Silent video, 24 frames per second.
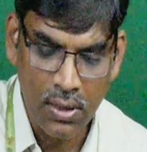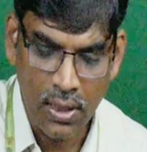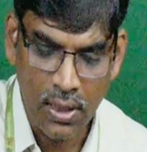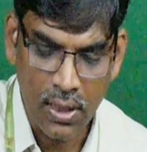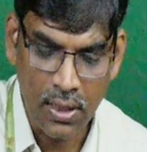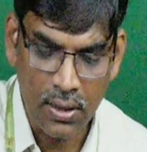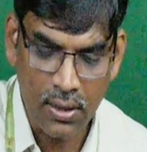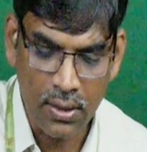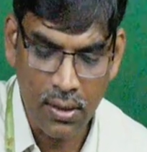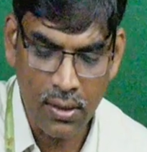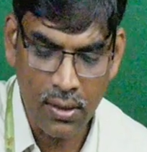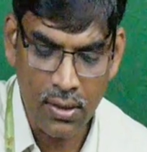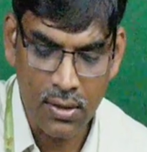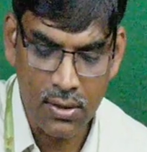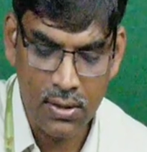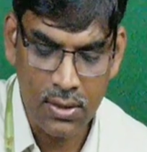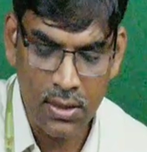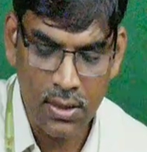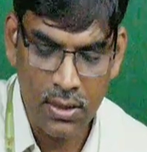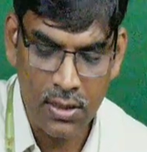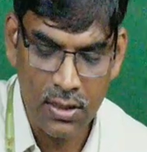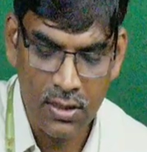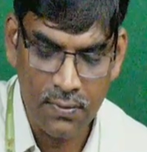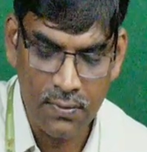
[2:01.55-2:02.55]
entire the
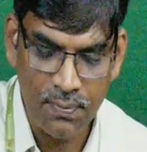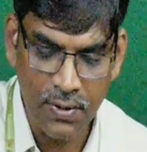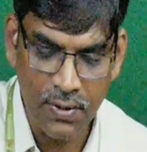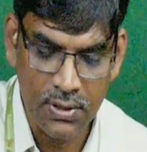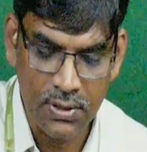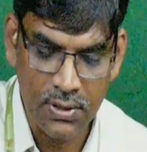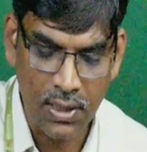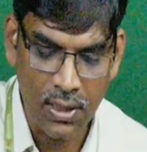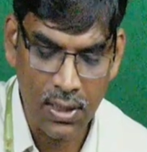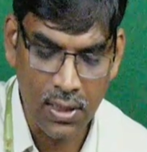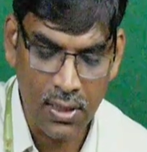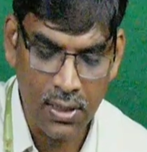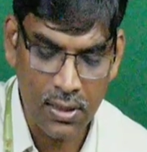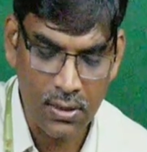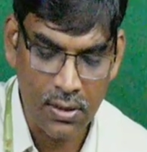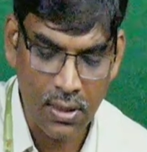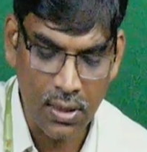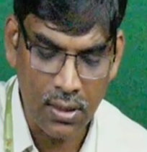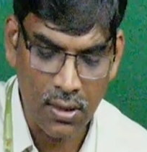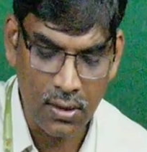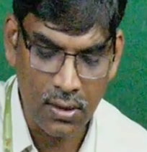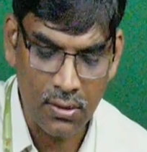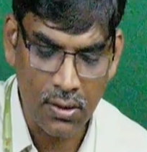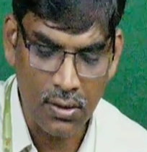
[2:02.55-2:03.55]
series field generator is
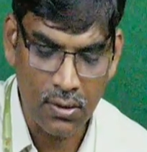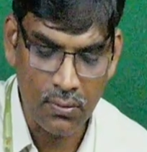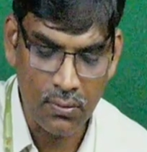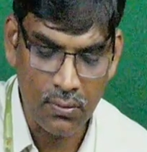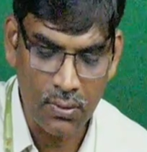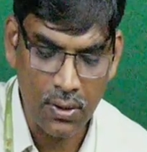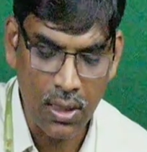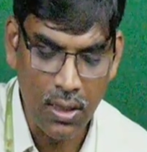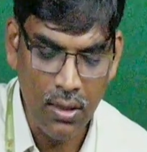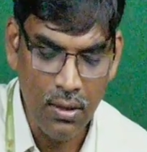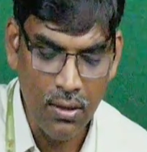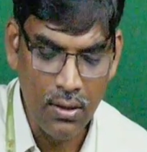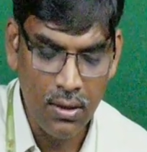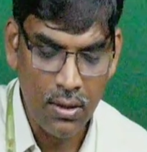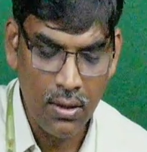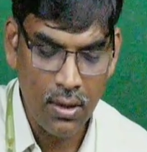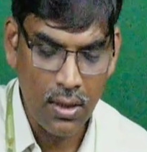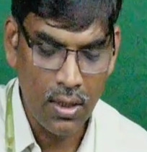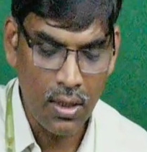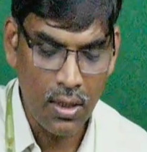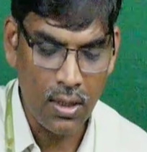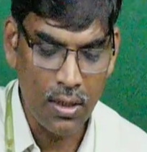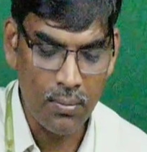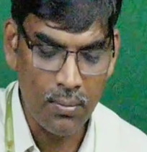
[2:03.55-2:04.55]
connected to the
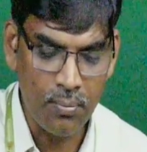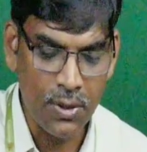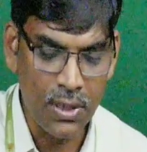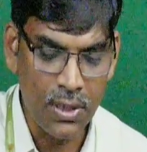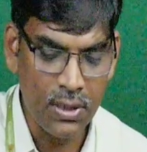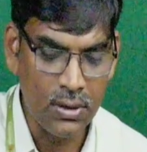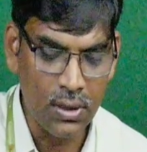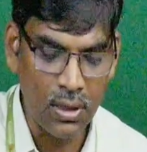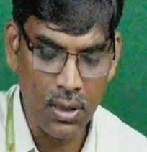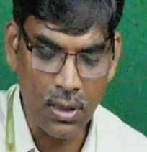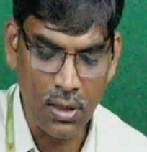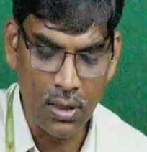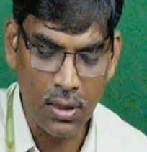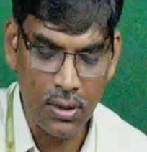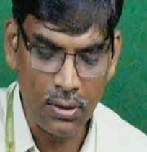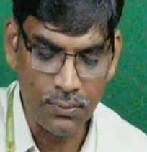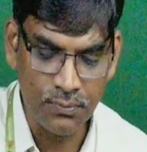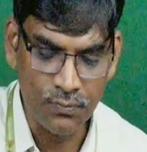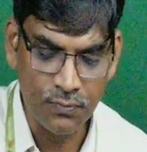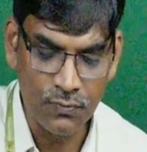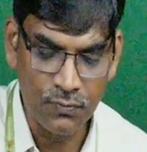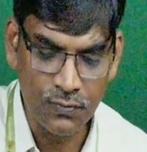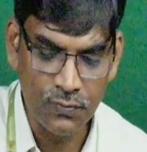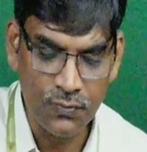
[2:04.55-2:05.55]
a big
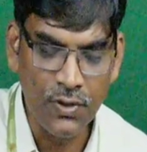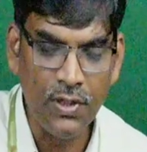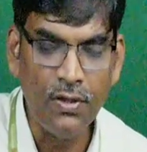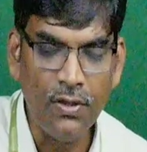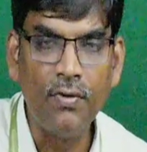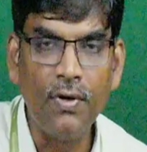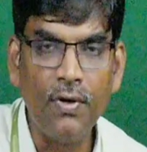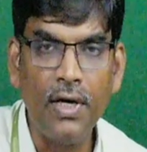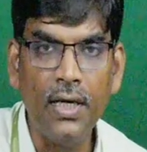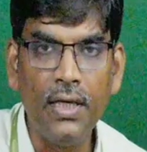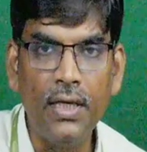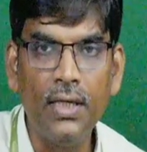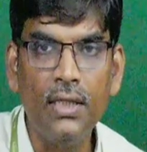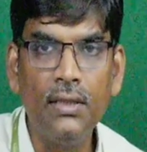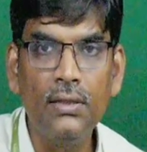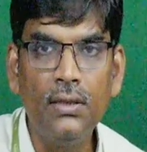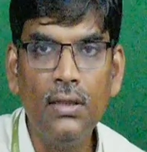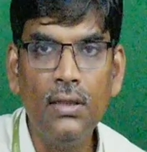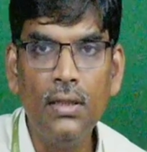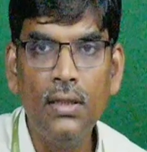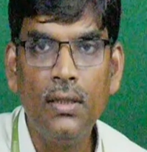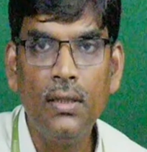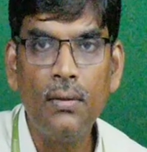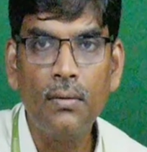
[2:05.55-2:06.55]
field winding
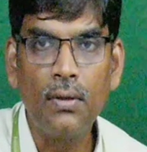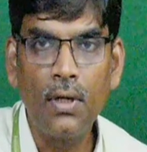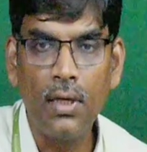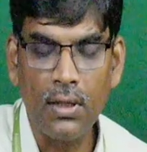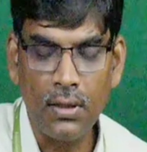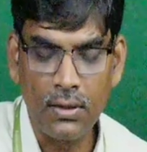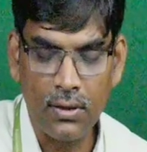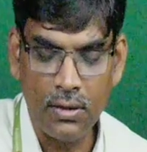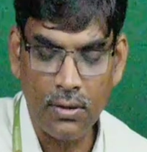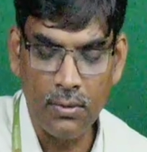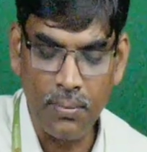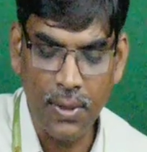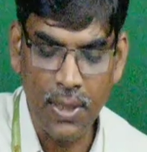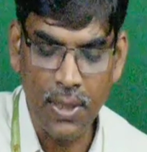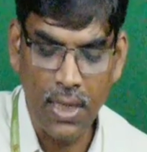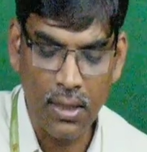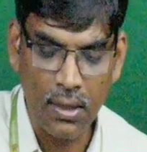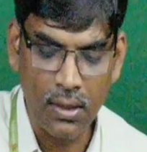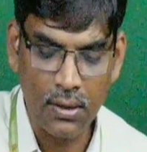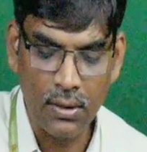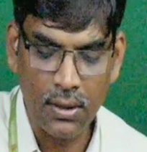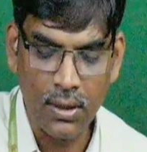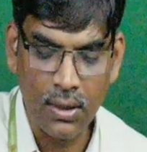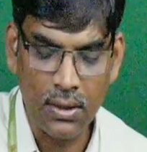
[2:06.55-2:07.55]
connected in
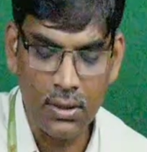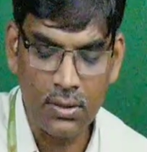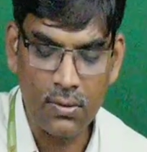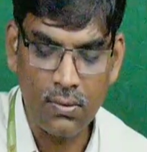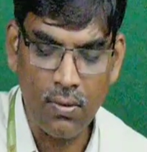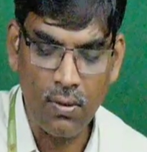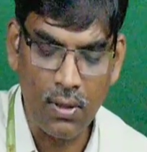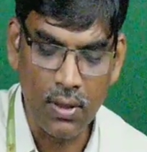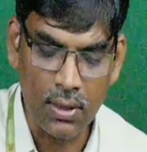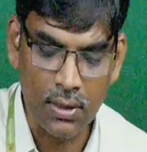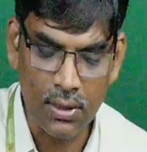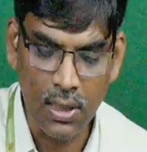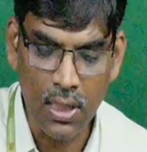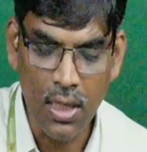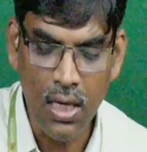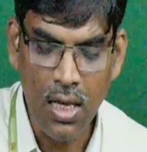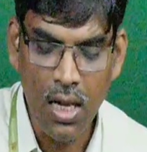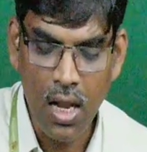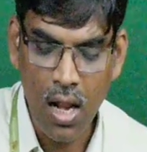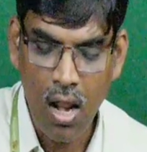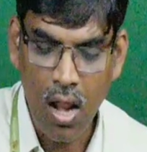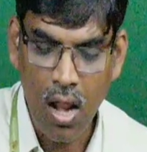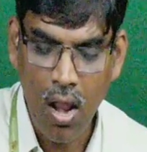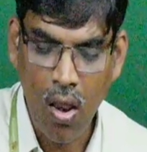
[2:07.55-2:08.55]
parallel, that is called as a
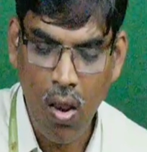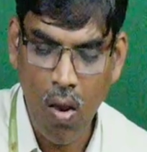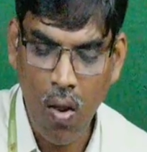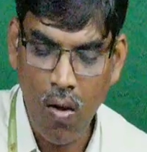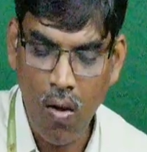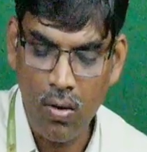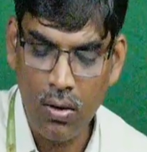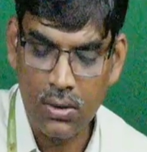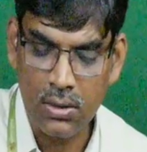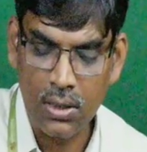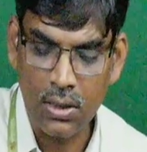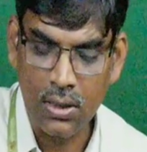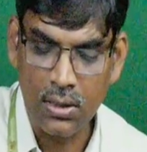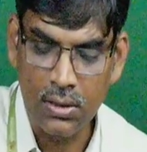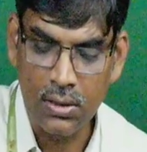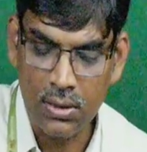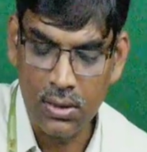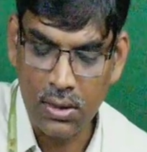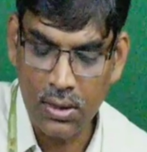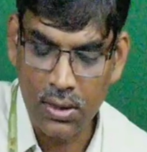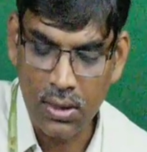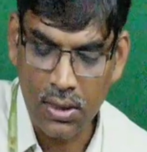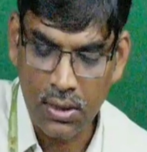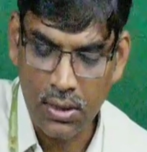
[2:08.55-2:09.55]
long shunt
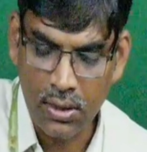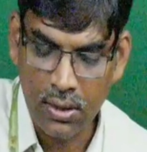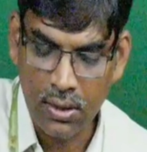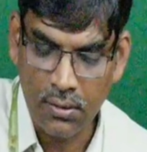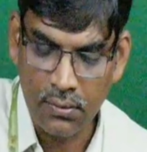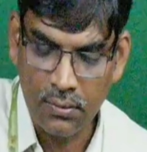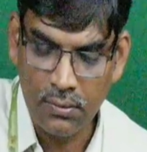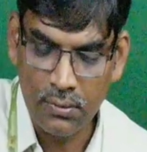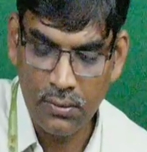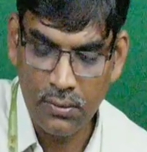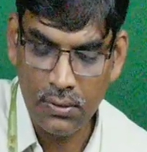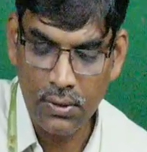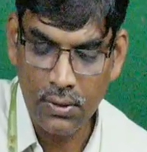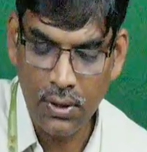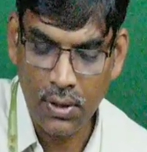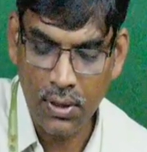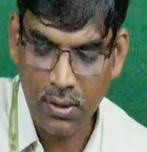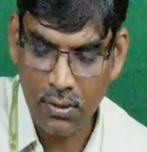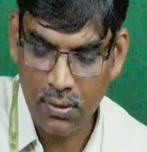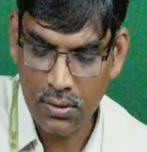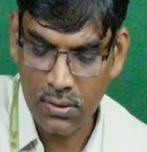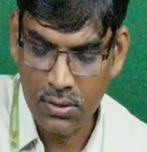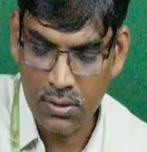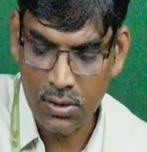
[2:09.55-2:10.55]
generator.
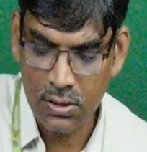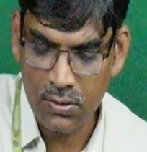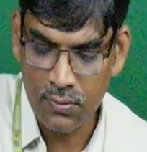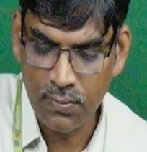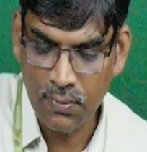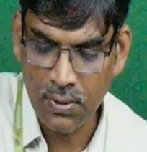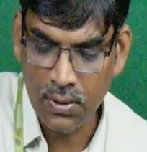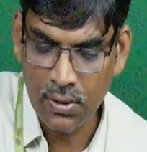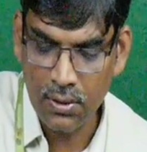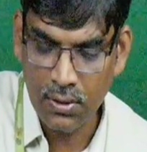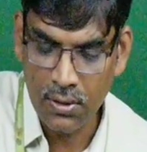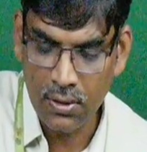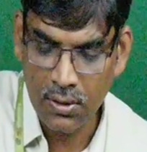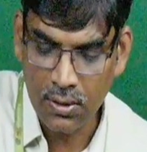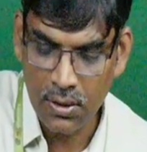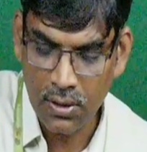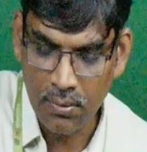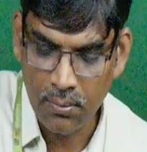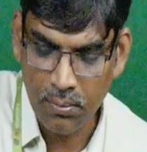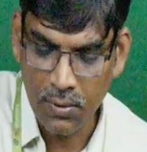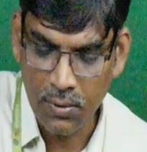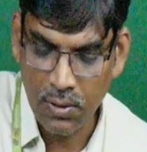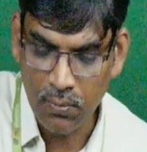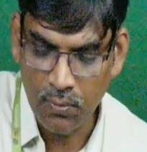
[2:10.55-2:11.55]
Across this one
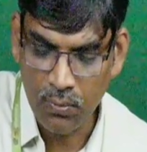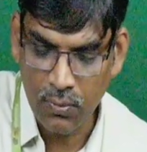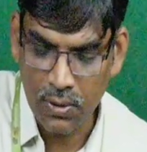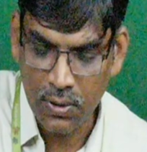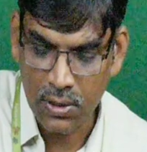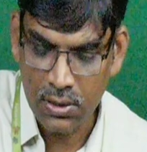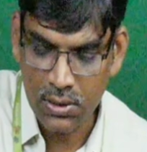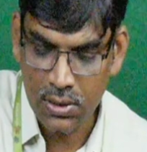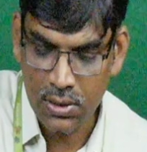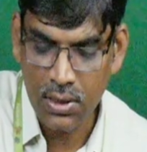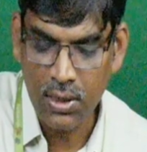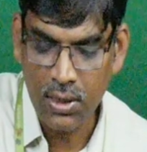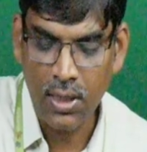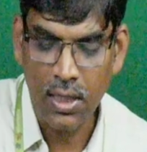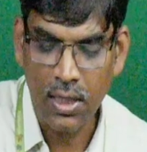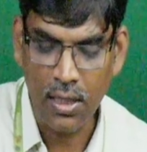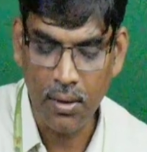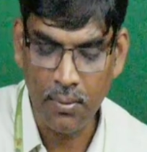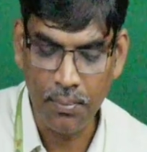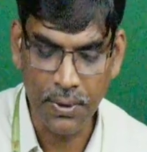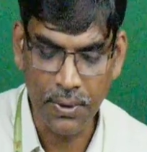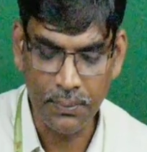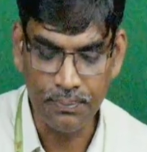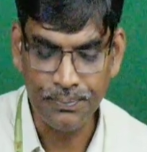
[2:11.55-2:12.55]
terminal voltage
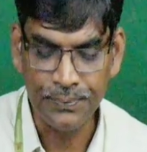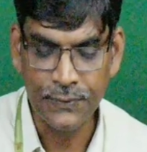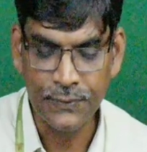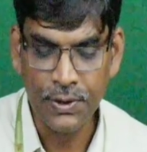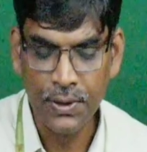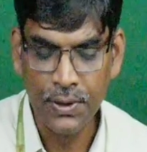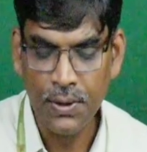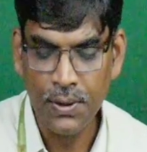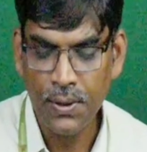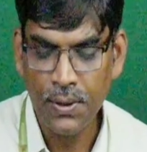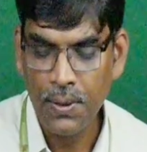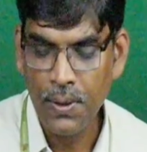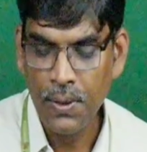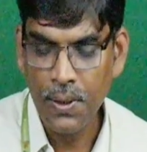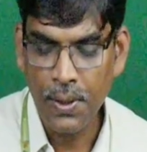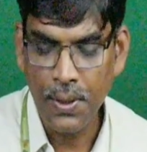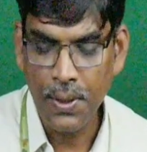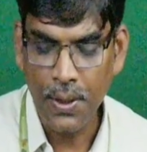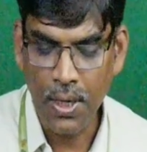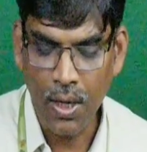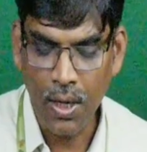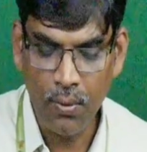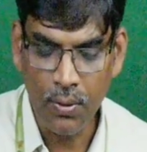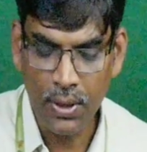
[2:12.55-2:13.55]
happen.
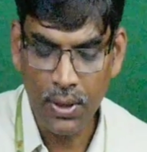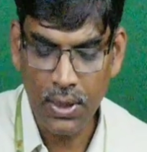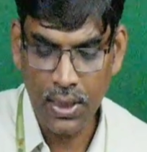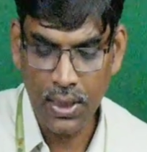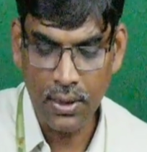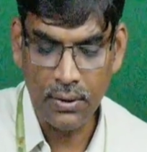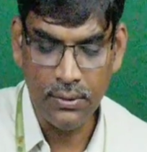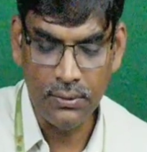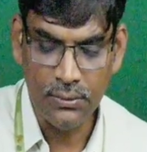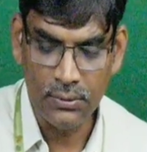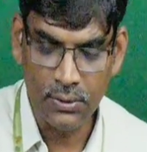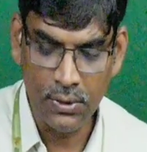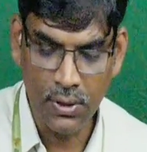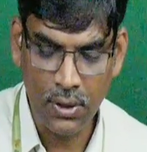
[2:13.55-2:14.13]
Now can